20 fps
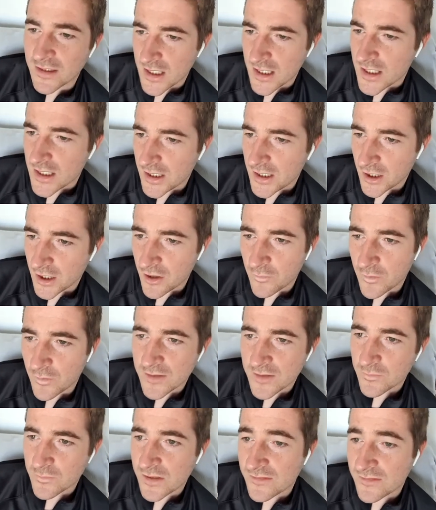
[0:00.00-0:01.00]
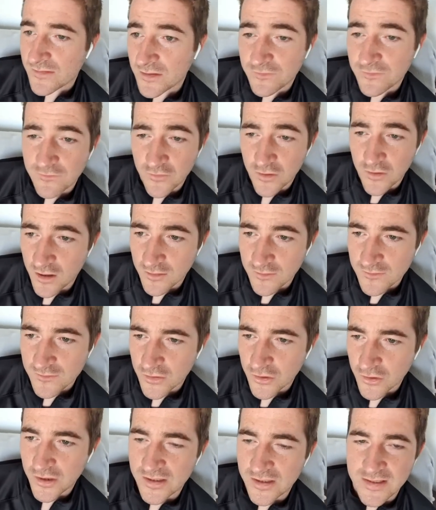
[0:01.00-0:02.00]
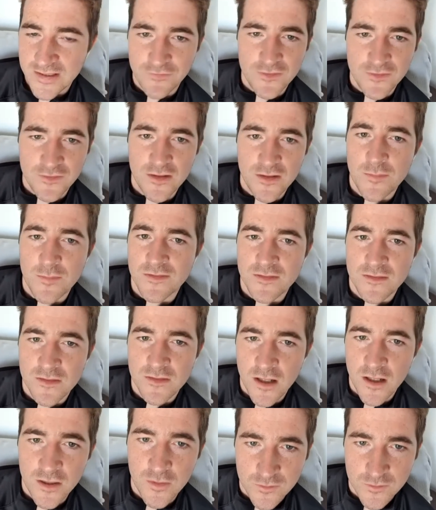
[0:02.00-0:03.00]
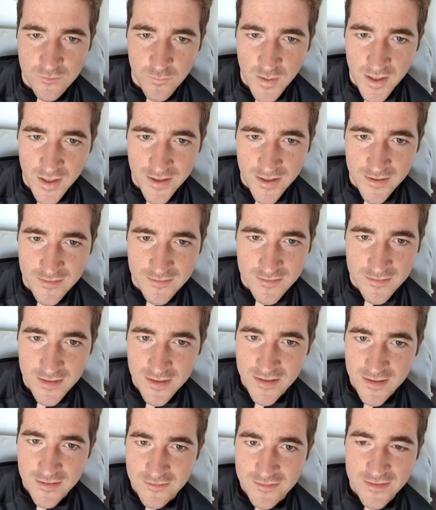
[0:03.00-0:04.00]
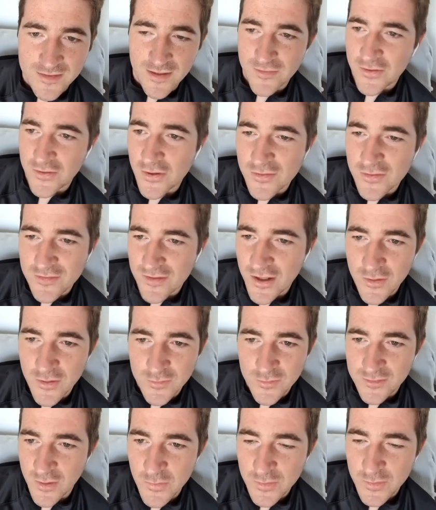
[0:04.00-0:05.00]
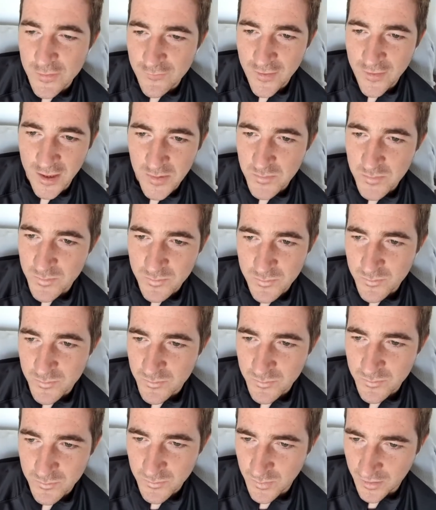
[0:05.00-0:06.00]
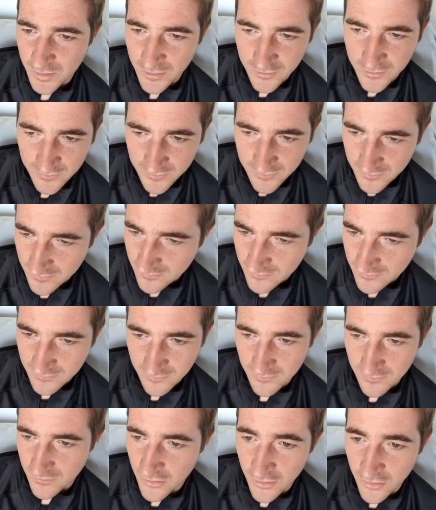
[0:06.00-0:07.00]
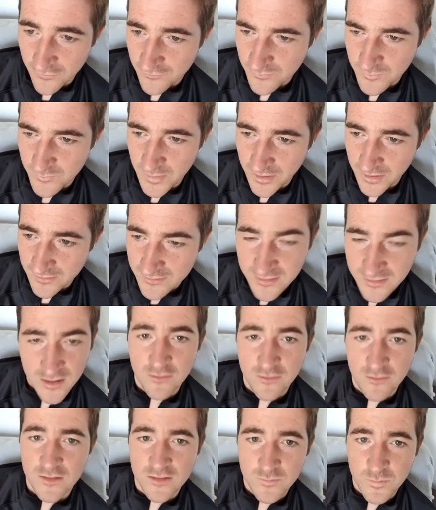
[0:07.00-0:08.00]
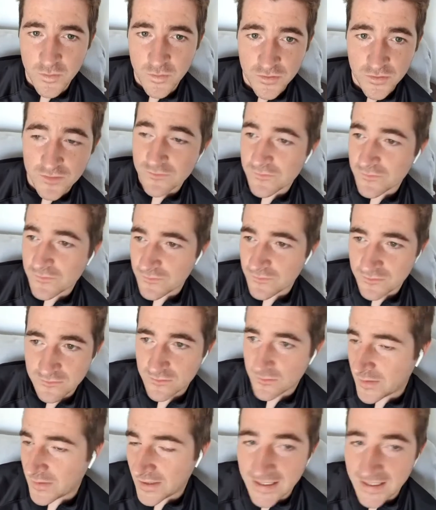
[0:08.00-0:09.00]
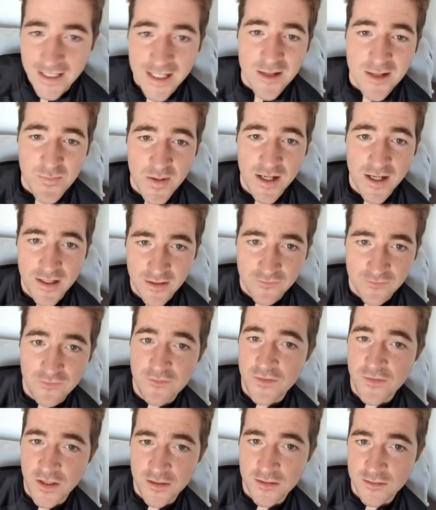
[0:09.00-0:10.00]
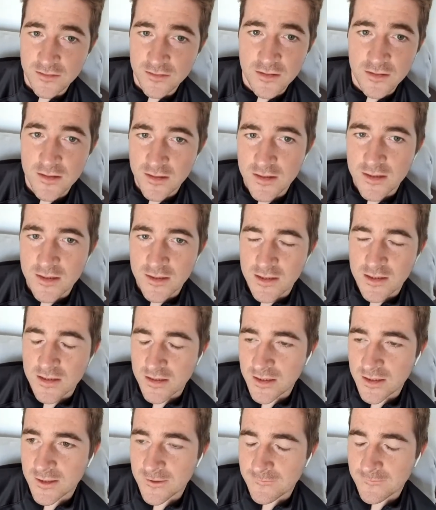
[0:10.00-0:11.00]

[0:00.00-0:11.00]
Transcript: You know, whereas when you see France, look at the different types of styles of players. Those styles don't develop because of being serious, because of being laid back and fun. And yeah.